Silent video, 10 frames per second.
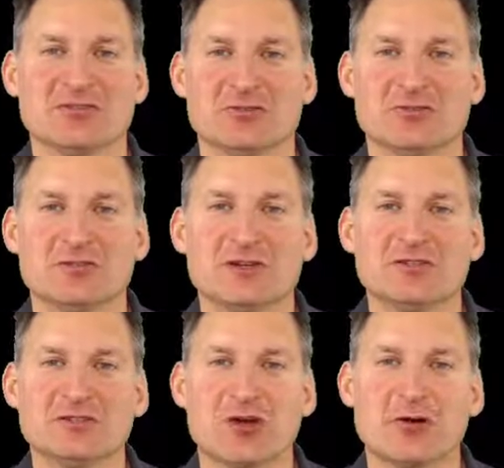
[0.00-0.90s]
you
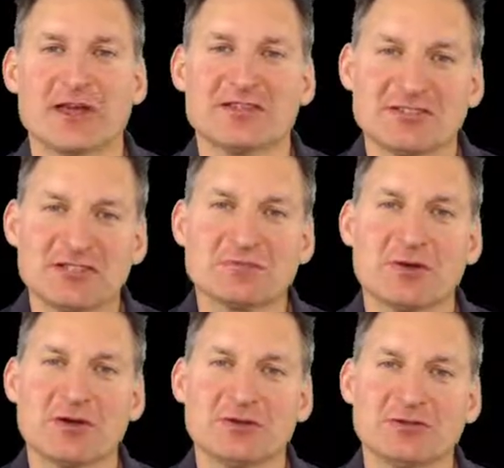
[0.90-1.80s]
to go get
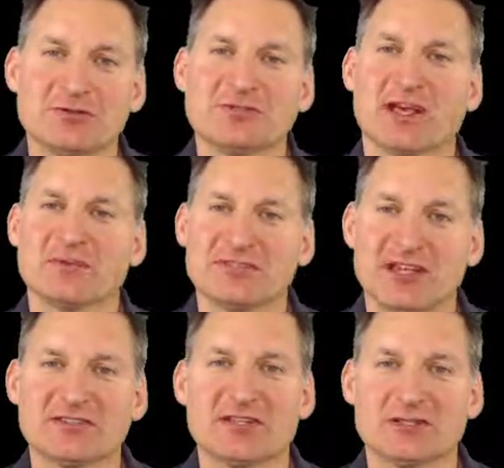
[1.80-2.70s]
6.02 times
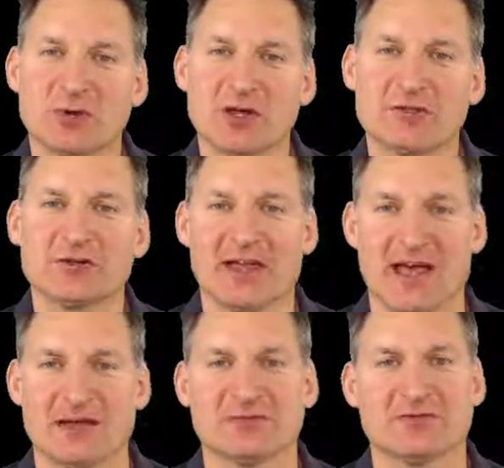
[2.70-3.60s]
10 to the 23rd
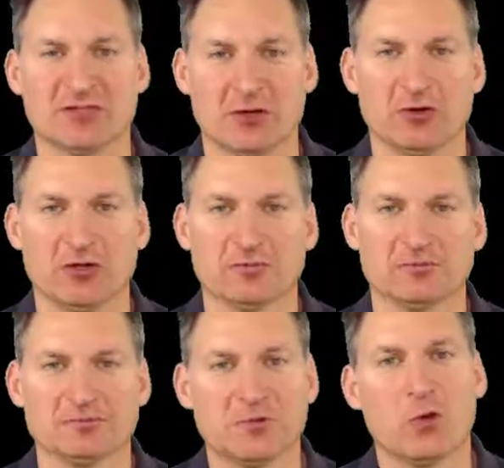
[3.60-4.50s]
atoms of sodium,
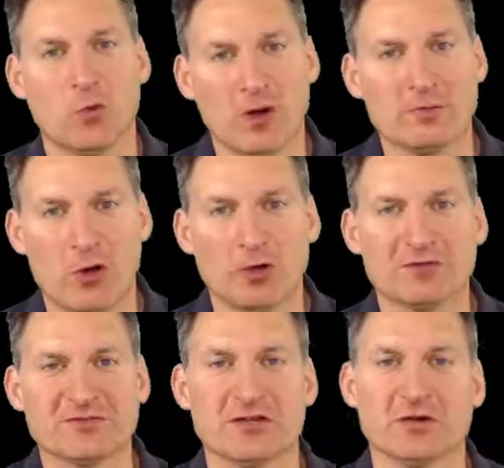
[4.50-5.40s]
1 mole of
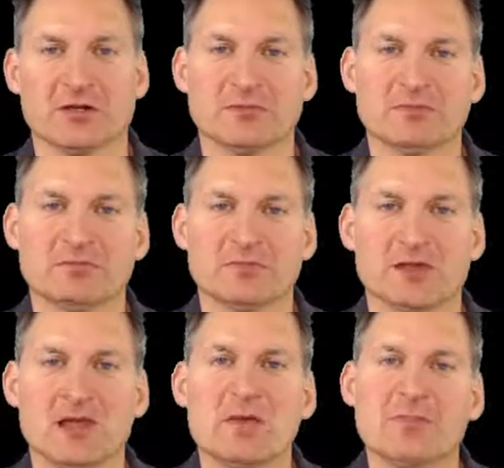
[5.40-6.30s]
sodium,
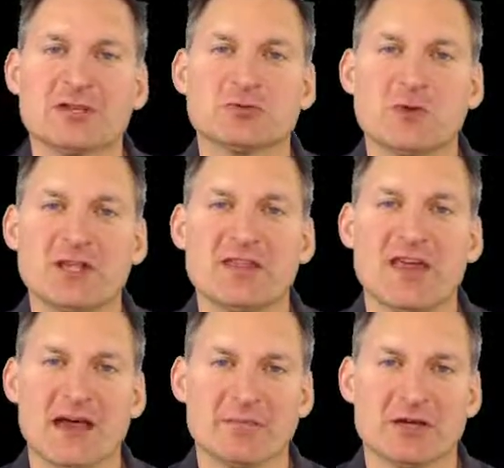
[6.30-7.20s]
because we need
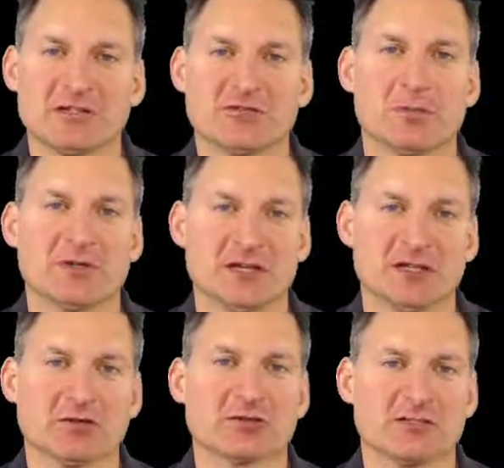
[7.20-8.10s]
that much for a
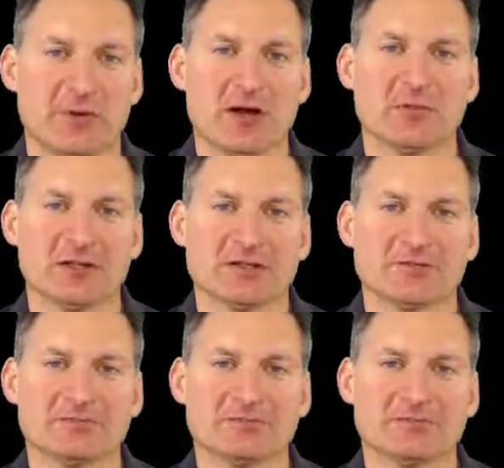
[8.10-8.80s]
particular experiment.